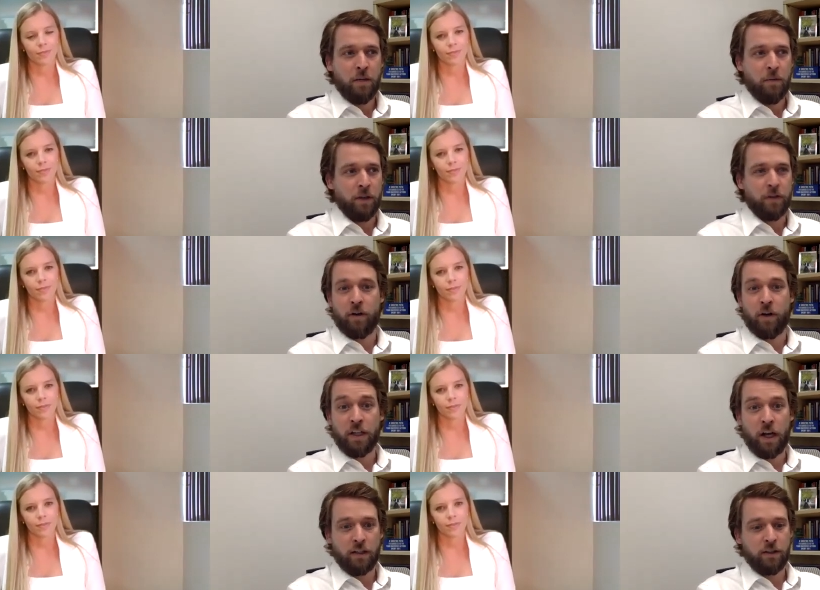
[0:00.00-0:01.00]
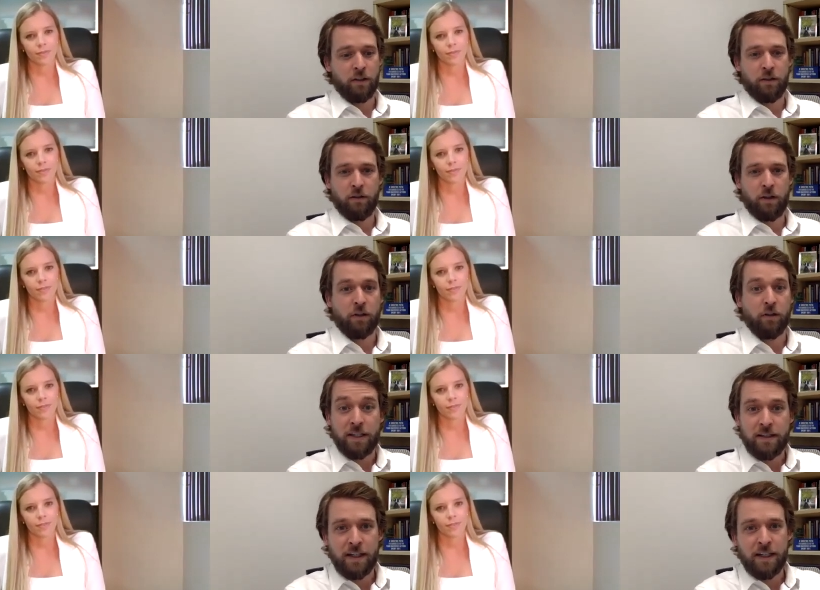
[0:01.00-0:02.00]
Speaker 1: but you've already got, you know, a great
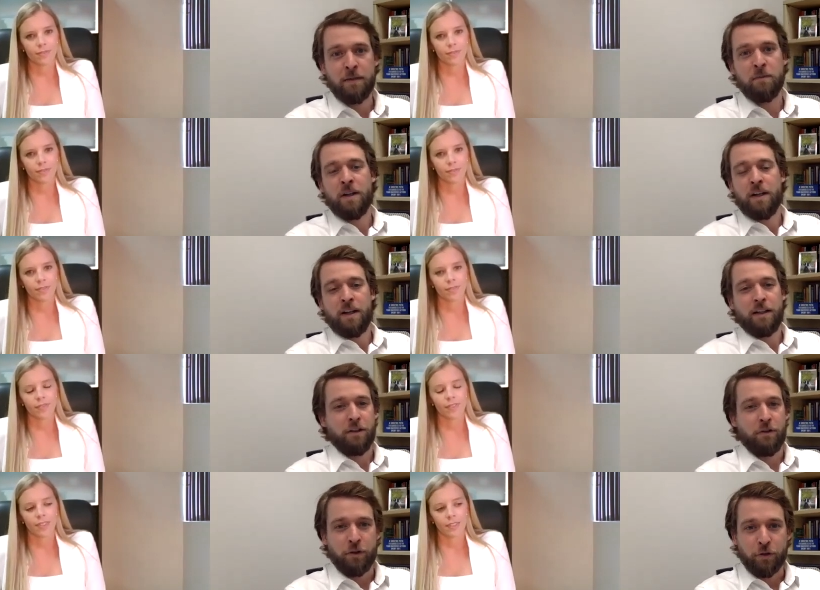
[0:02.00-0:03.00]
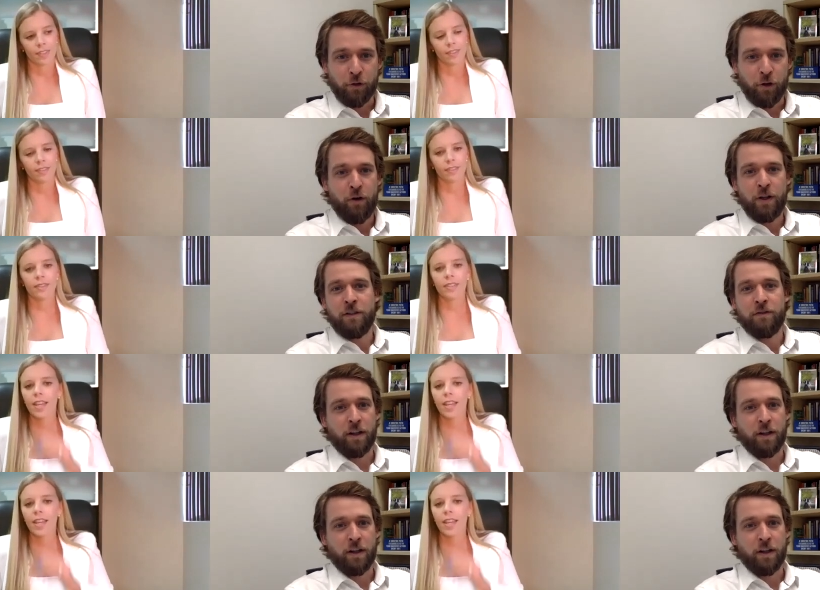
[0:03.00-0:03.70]
team, you know, you're growing, you've